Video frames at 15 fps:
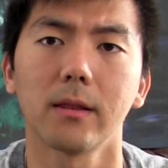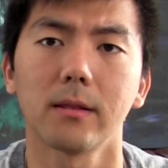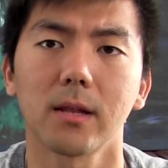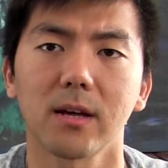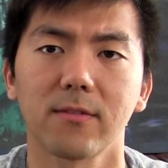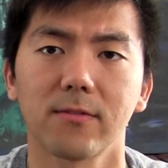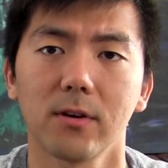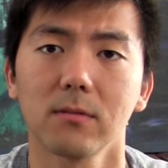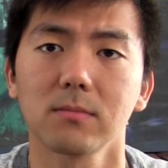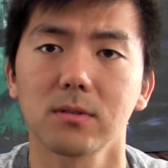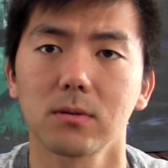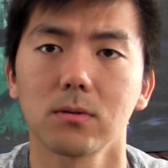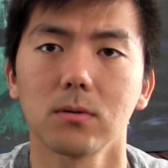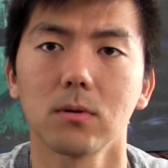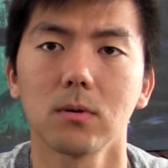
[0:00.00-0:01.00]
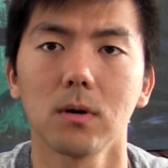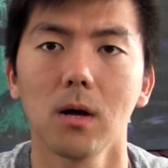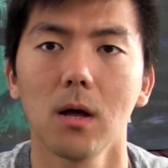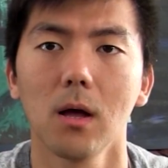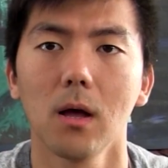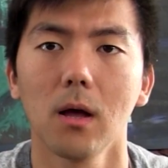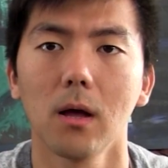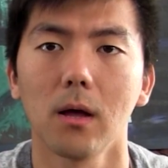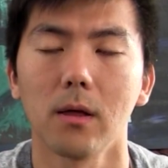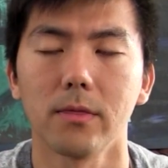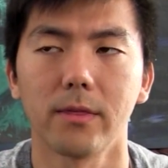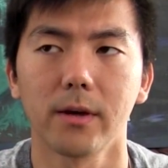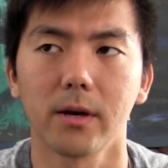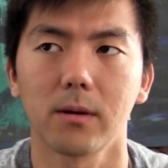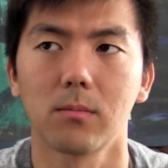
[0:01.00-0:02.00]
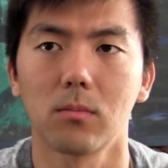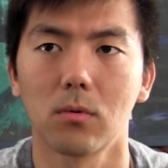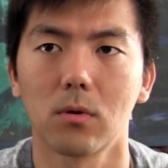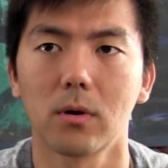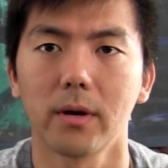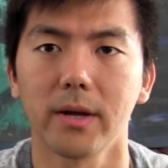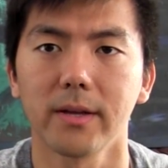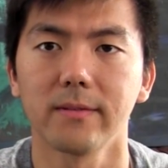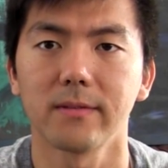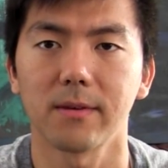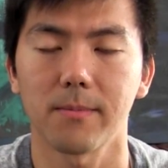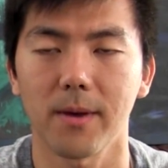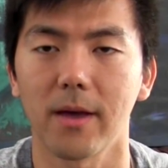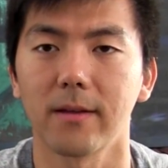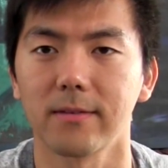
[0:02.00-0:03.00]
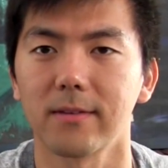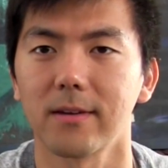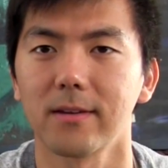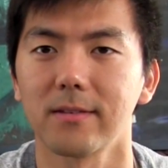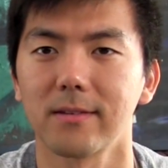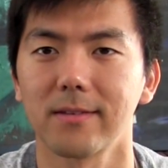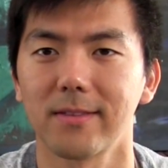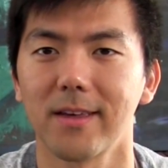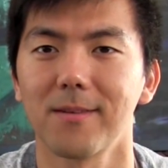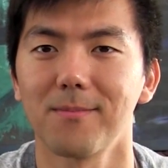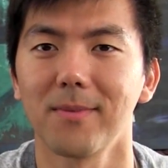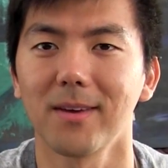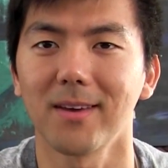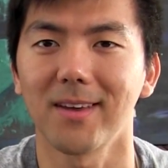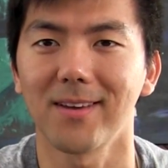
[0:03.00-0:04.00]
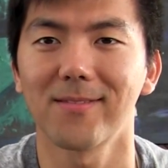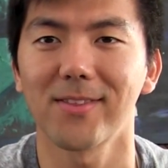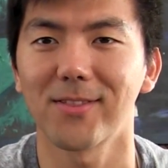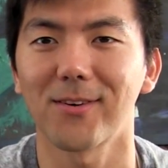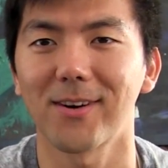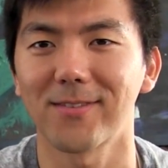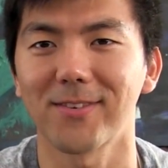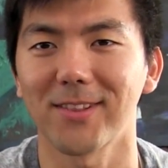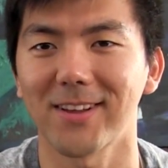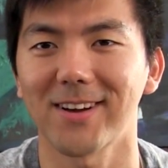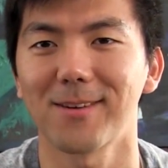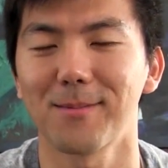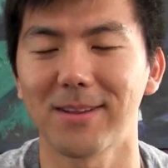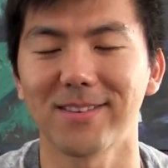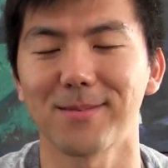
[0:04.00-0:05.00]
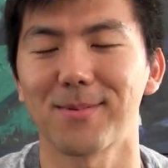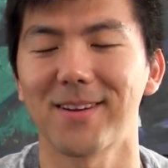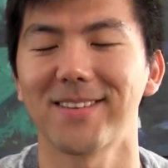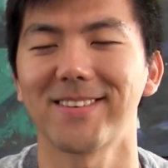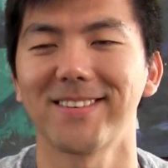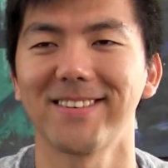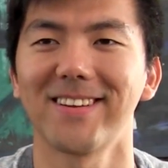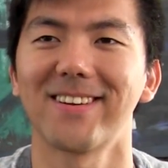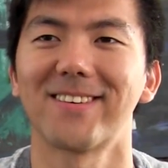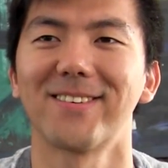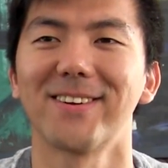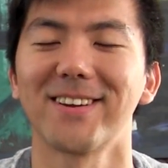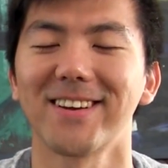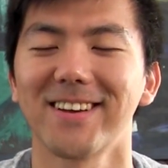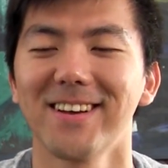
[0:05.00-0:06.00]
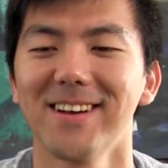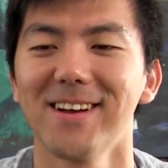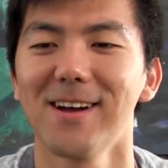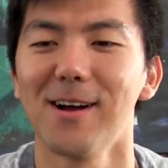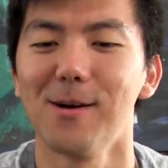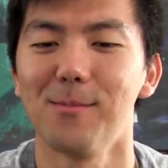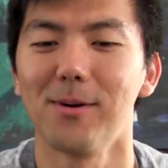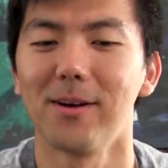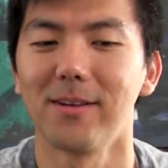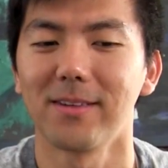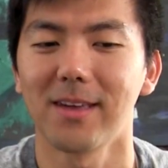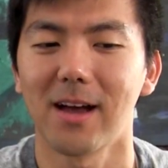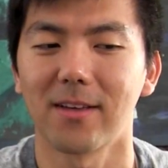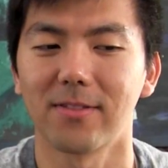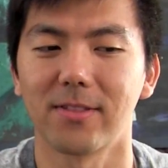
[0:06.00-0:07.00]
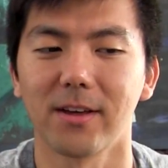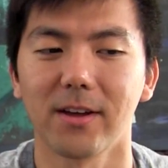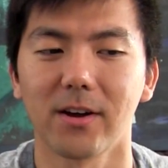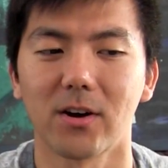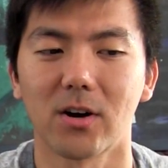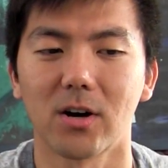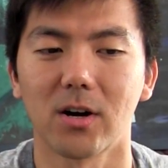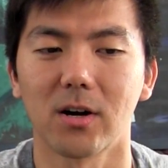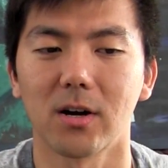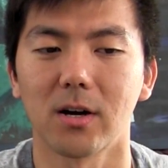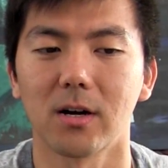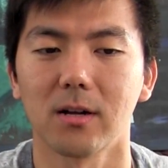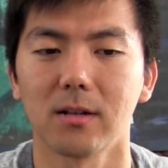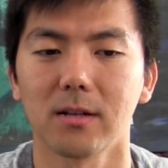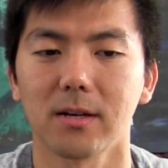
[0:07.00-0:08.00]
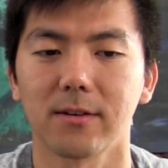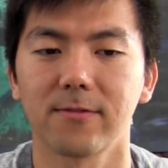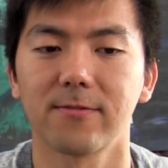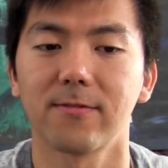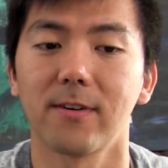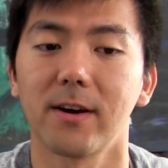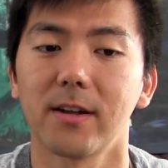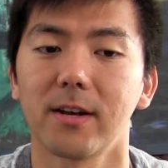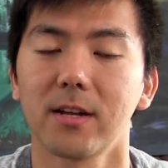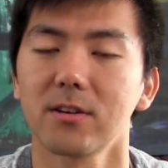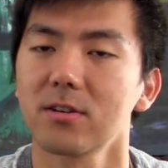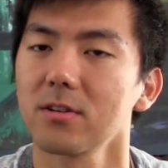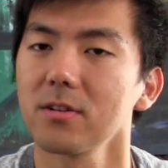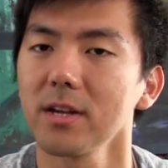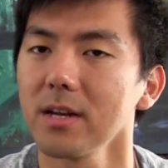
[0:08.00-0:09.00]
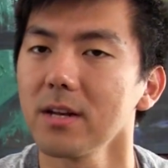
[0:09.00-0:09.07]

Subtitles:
like film school, they are more independent than me, even though I feel like I'm independent already. But yeah, they are like financially